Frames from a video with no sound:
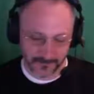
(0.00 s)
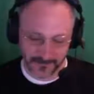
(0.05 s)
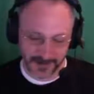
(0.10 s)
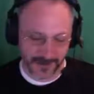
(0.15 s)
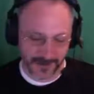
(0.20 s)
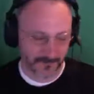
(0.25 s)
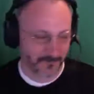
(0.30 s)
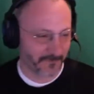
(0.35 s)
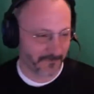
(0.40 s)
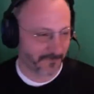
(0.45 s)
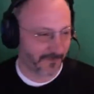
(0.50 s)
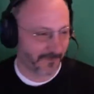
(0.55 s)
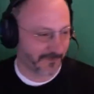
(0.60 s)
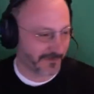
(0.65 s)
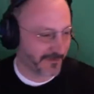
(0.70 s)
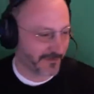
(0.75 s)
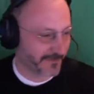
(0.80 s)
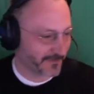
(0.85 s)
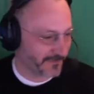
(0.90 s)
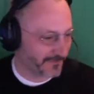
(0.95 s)
I'm
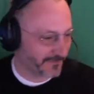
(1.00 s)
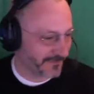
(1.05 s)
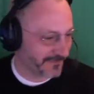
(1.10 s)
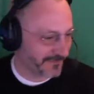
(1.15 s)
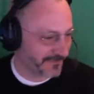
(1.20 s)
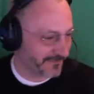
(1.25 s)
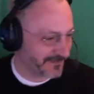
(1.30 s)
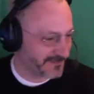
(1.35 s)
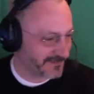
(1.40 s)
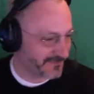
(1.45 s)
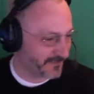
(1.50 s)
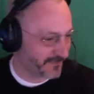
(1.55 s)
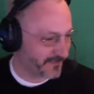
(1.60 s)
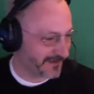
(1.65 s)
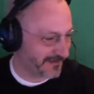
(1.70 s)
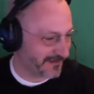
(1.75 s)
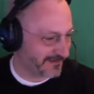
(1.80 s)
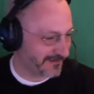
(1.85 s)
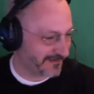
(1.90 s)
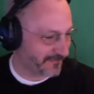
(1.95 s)
pulling up
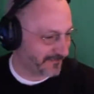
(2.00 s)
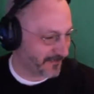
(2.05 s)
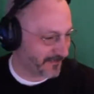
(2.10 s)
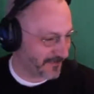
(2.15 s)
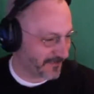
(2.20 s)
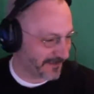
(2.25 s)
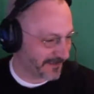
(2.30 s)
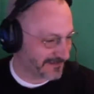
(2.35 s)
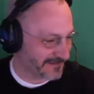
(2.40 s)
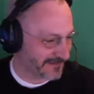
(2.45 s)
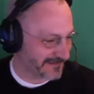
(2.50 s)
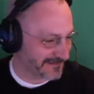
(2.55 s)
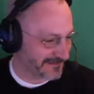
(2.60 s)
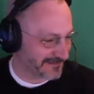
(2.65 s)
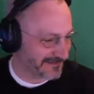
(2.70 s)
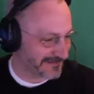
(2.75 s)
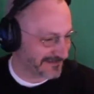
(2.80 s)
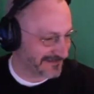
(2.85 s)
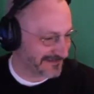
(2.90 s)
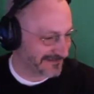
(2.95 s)
Expedia to book my
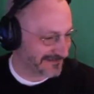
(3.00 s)
tickets.